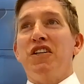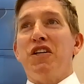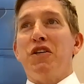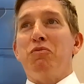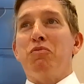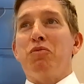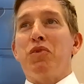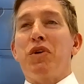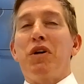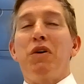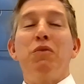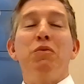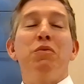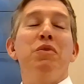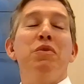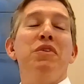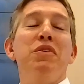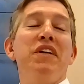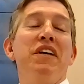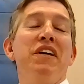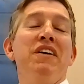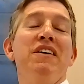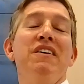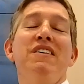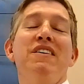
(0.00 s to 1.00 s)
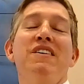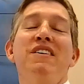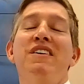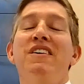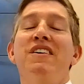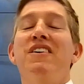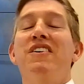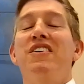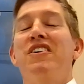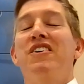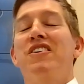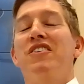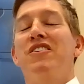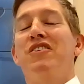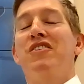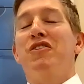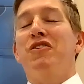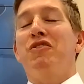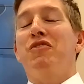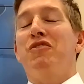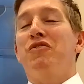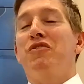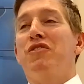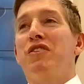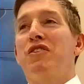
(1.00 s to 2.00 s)
and probably,
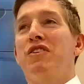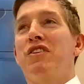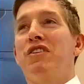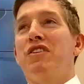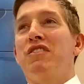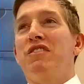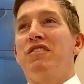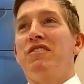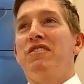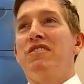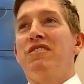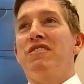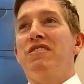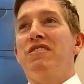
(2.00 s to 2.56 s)
for